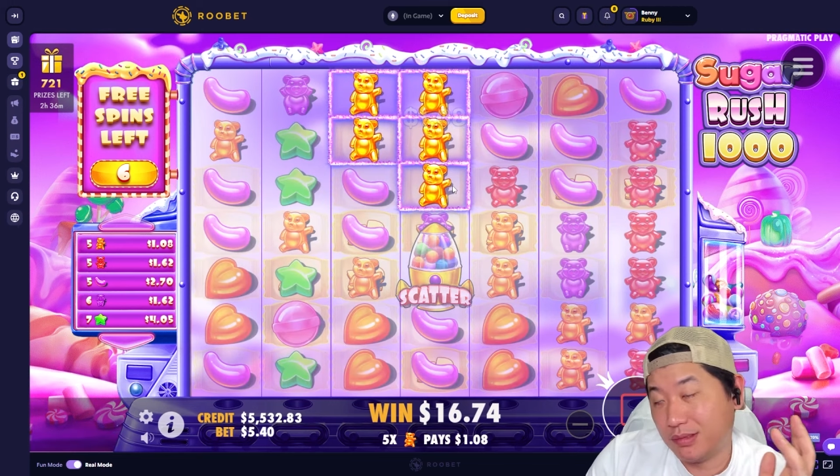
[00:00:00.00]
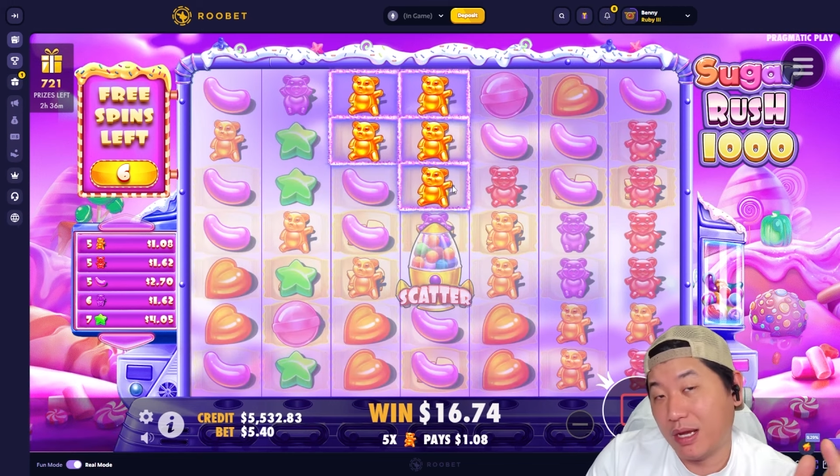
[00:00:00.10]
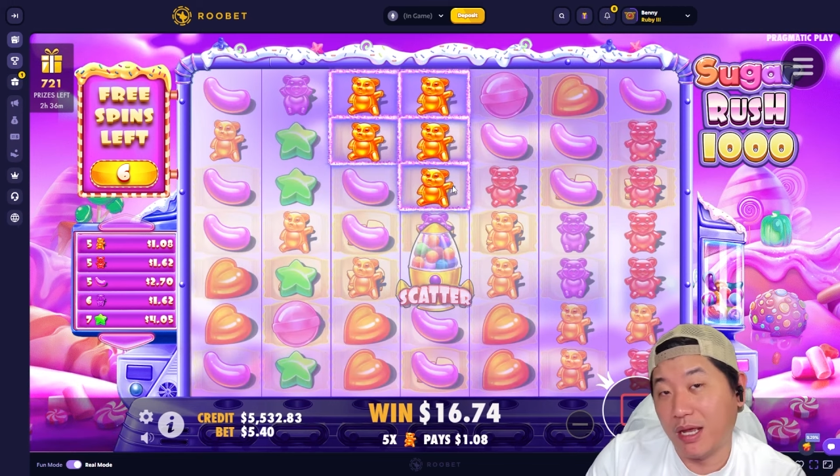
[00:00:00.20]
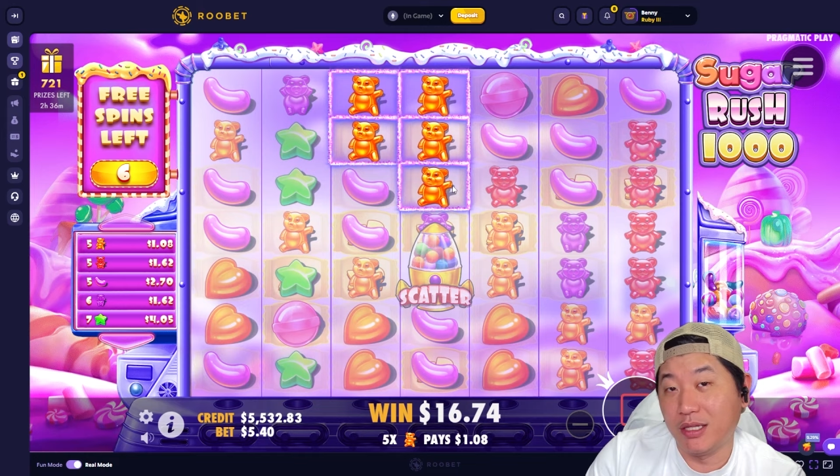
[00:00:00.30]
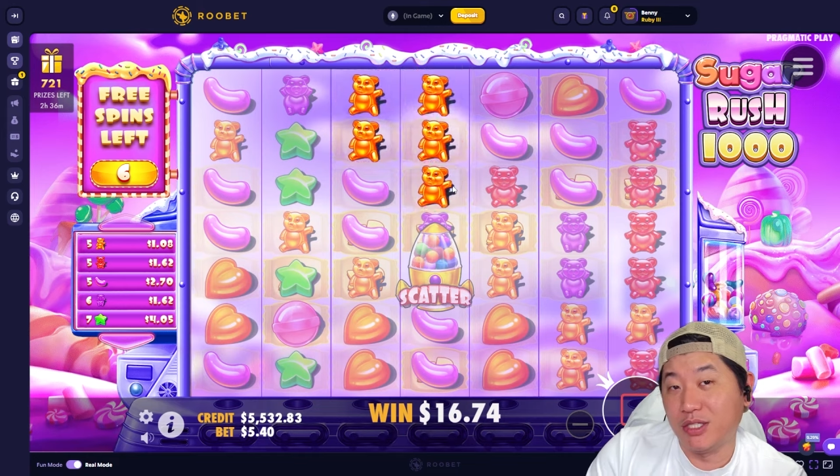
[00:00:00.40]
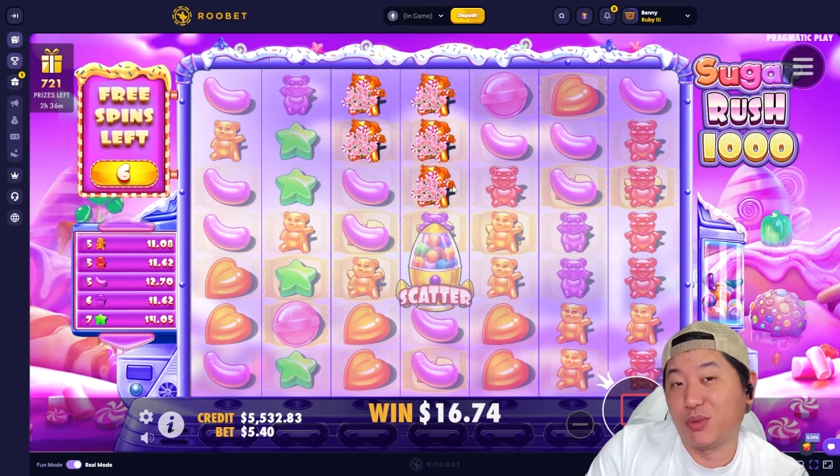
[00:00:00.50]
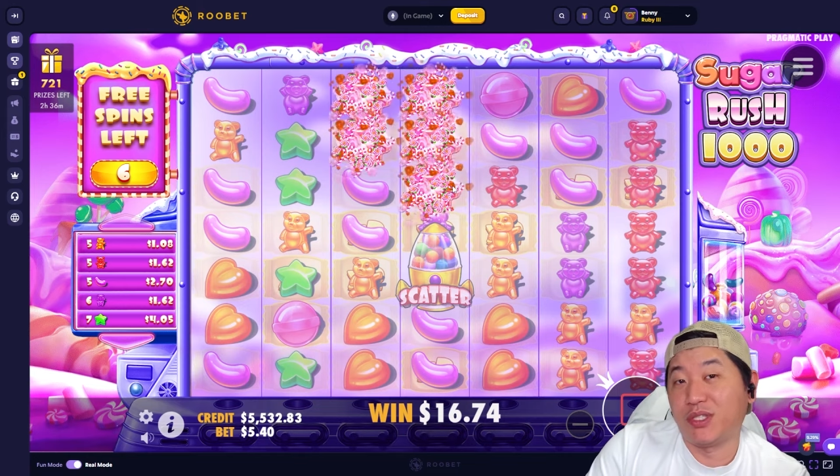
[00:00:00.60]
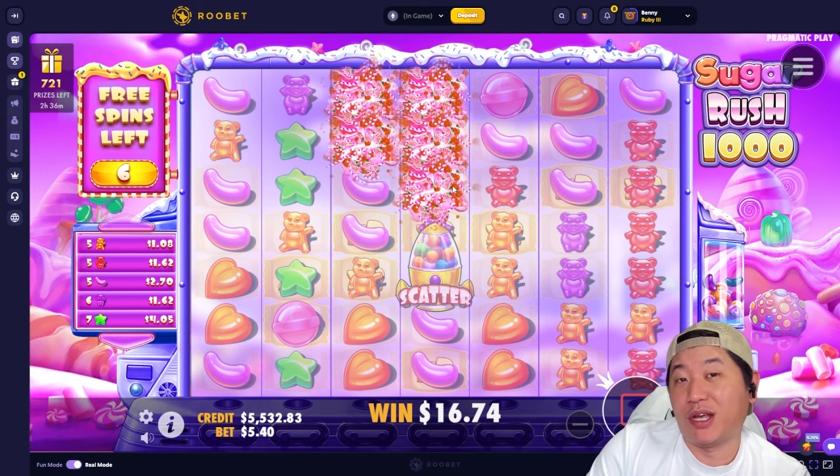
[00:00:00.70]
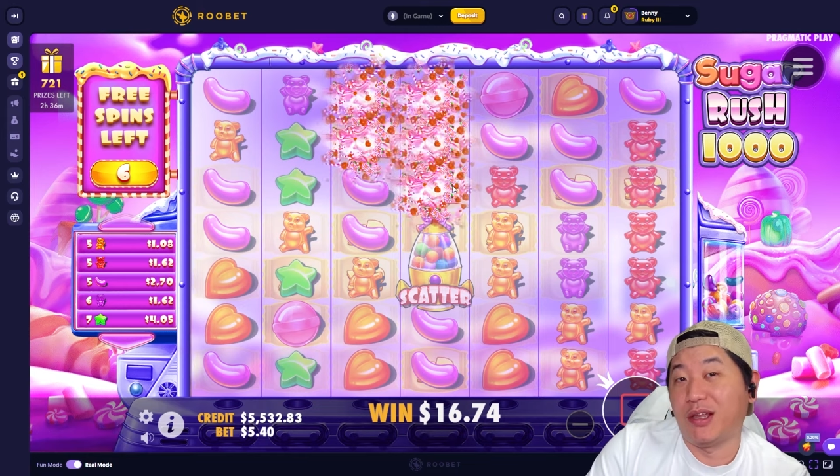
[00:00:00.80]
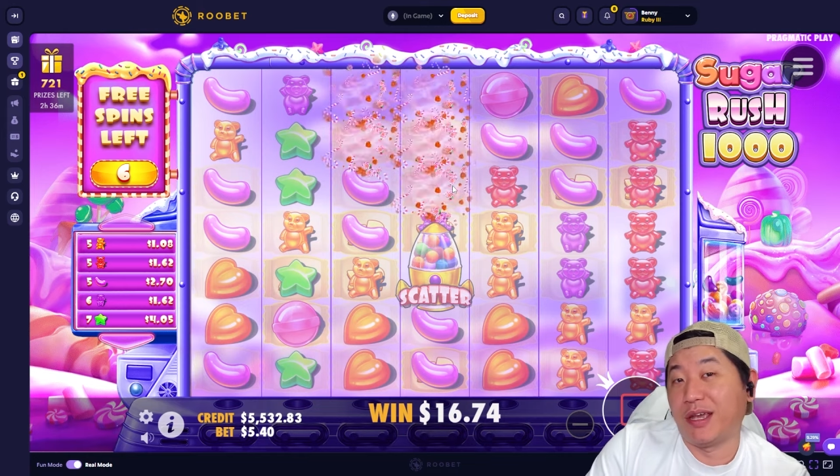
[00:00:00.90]
At least we
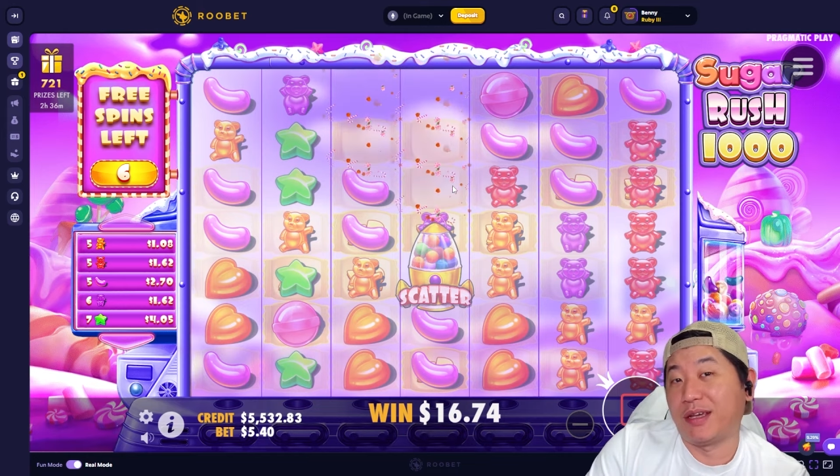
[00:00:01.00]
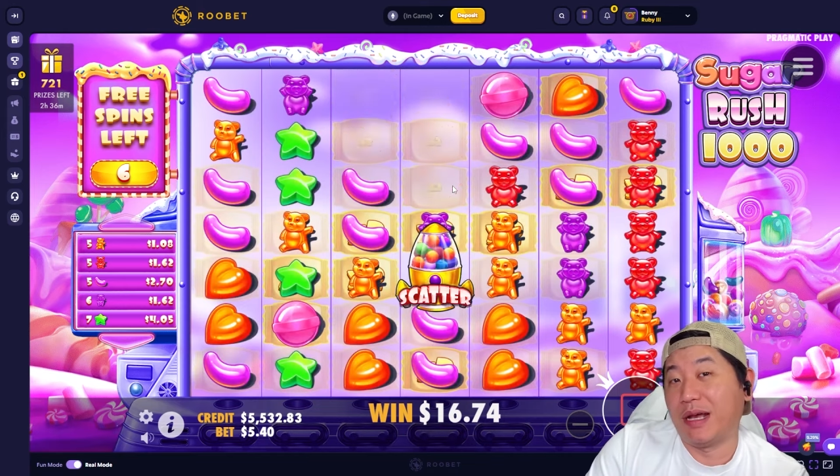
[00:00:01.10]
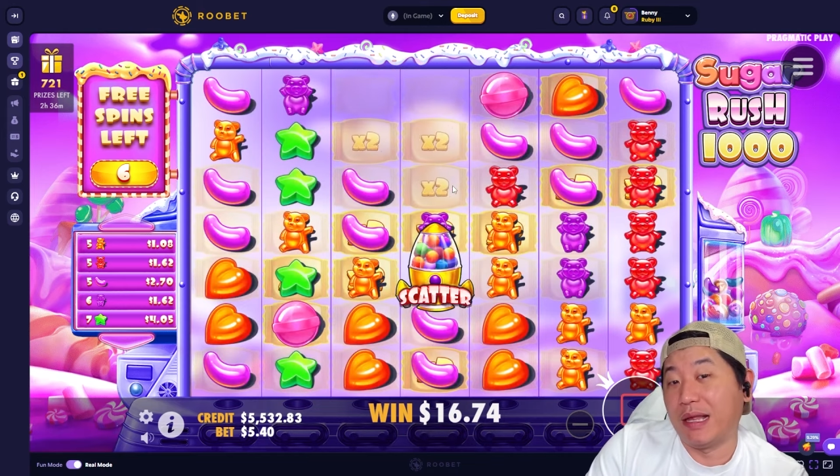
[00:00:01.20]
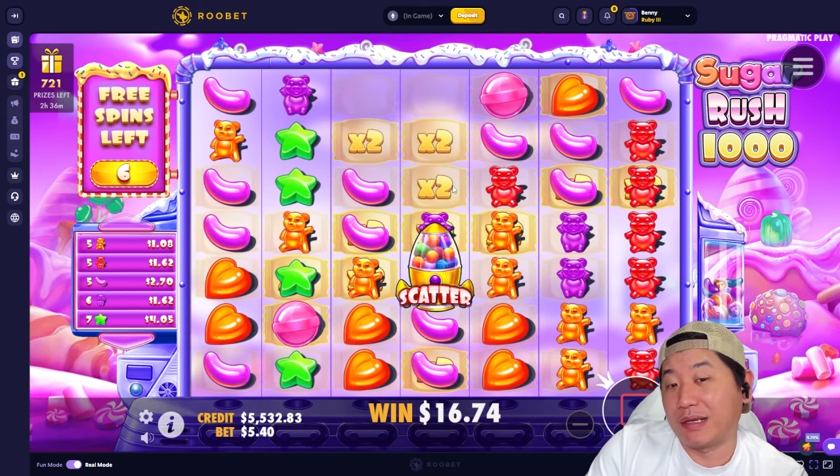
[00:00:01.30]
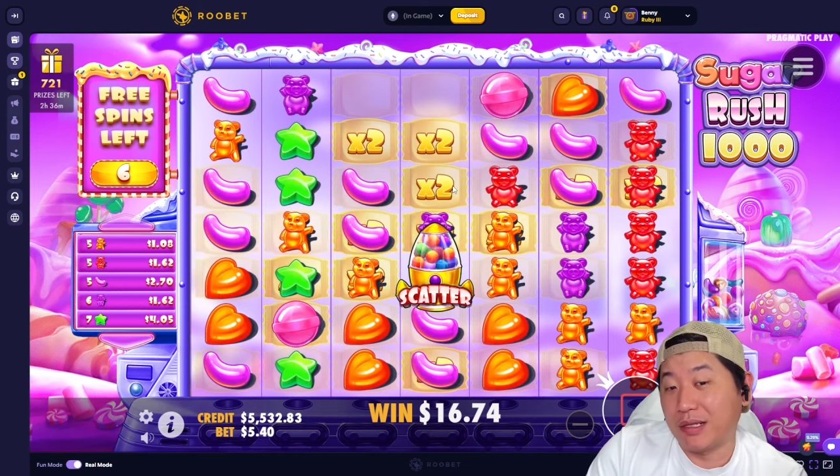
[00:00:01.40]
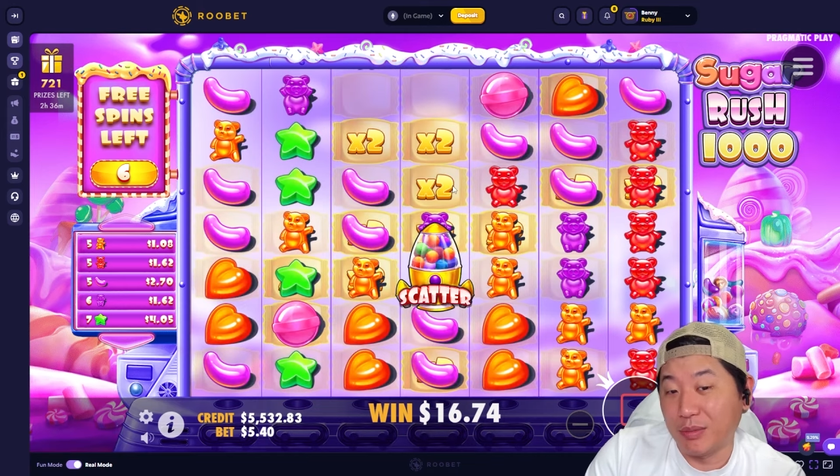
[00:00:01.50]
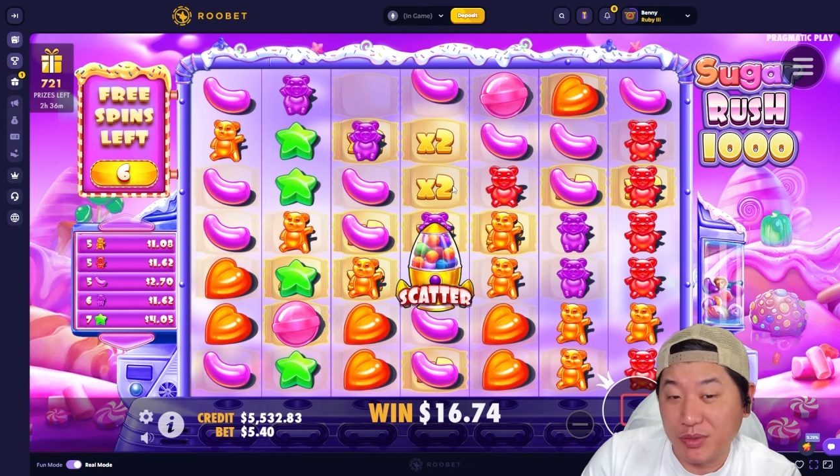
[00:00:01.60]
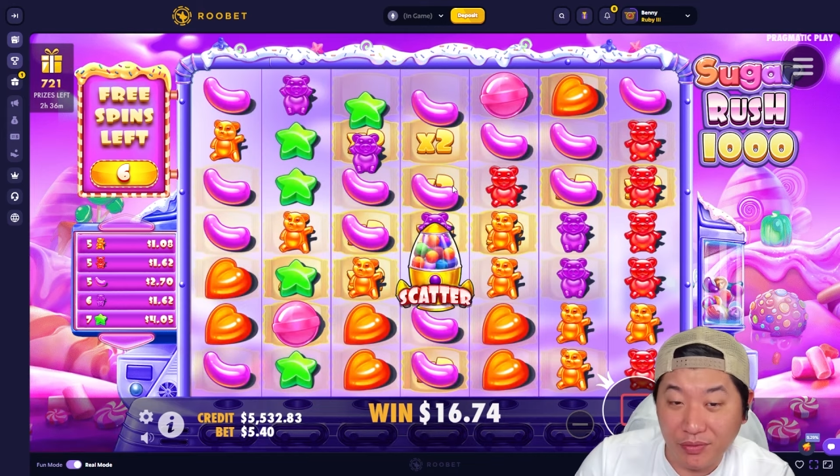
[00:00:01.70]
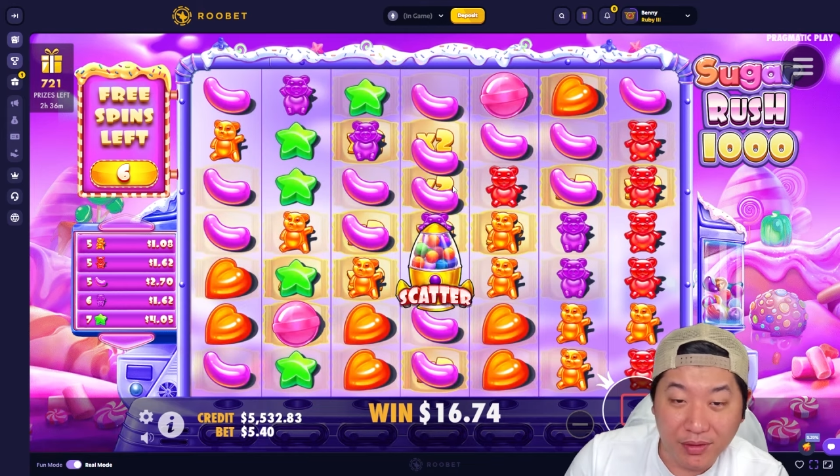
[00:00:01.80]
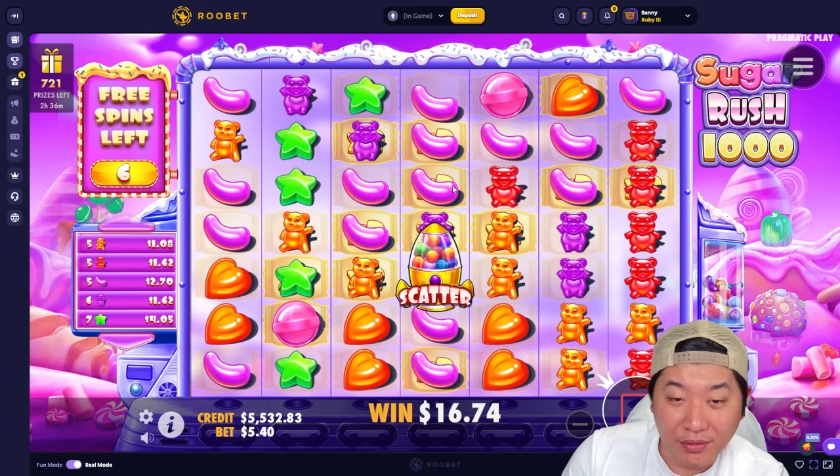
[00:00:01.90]
saw like uh, clips of it,